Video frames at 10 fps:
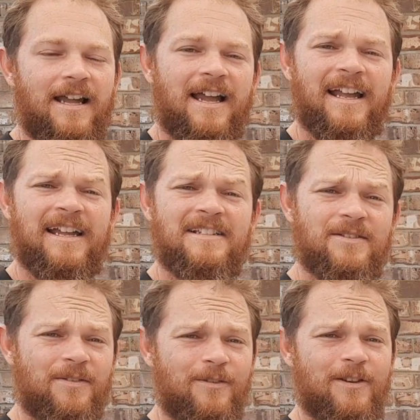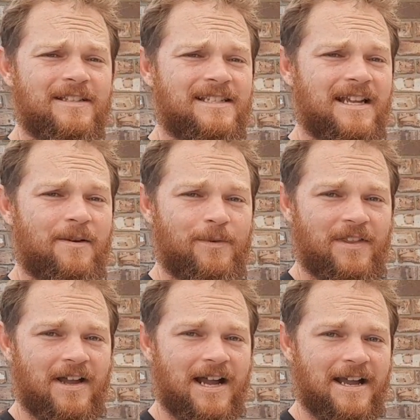Okay, so I thought I'd start with
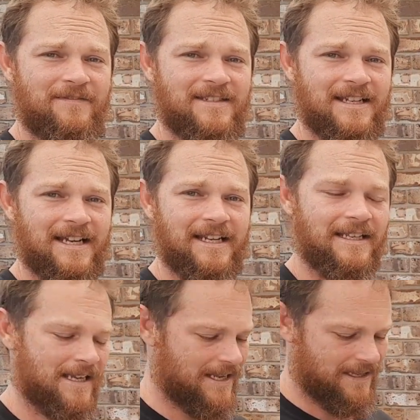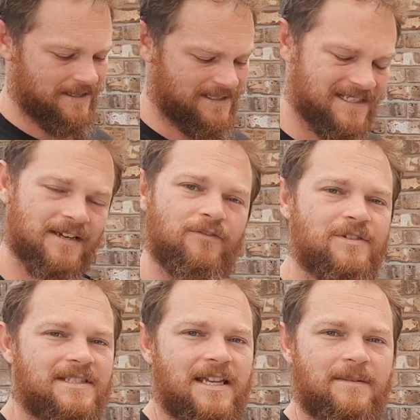the hive today. Now there's several
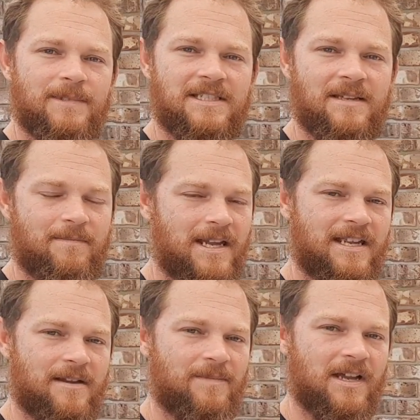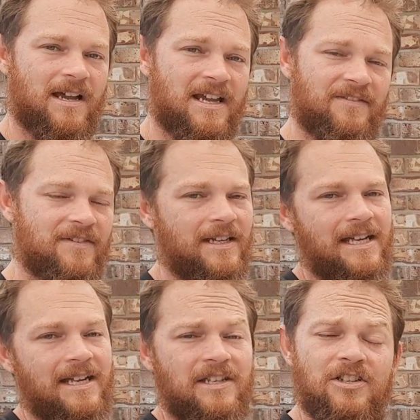segments that make up the hive.
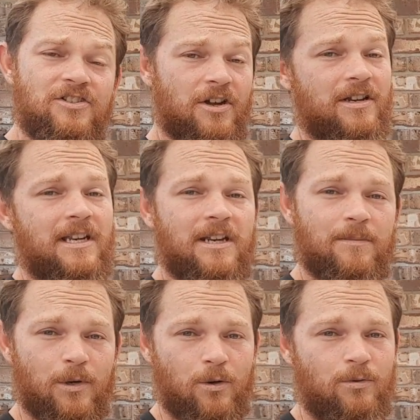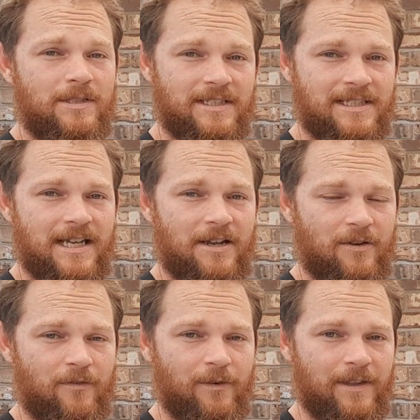You don't need them all to start
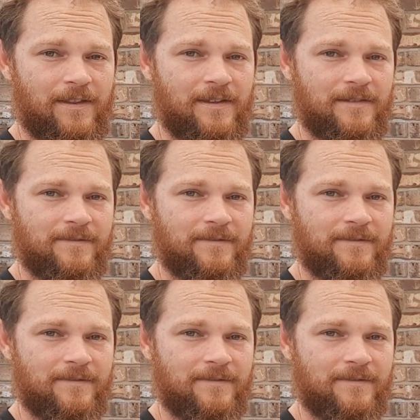off with.